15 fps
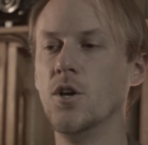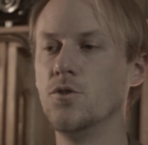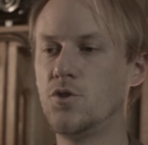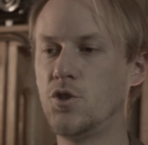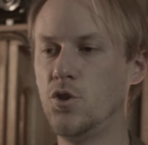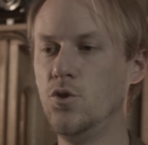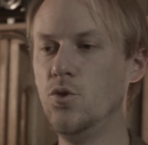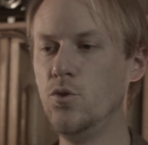
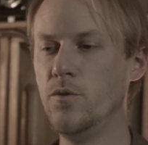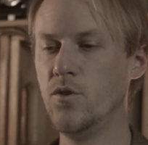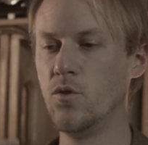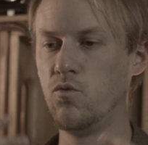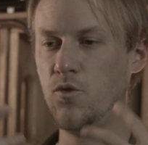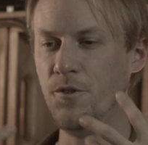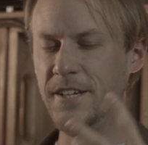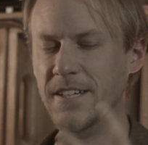to the
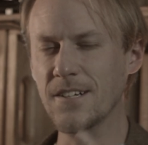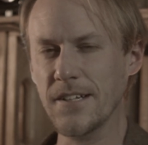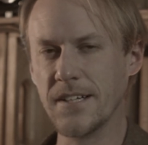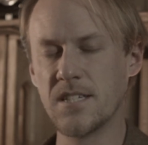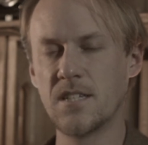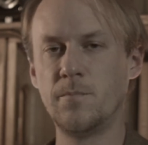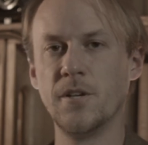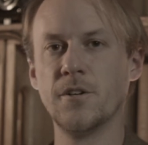real
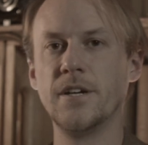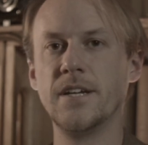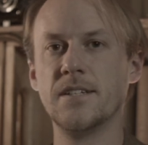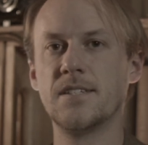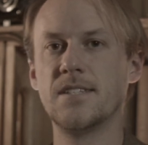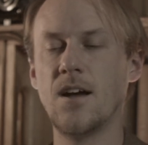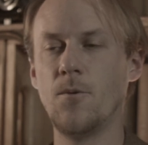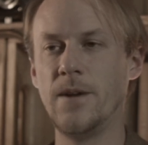
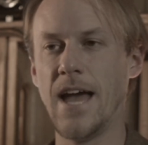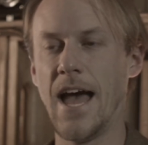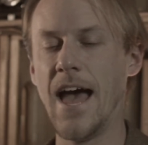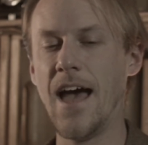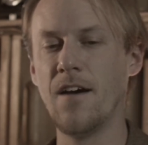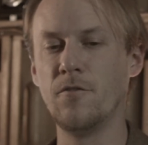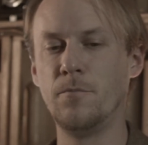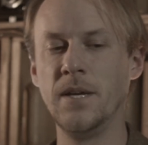experience that we have,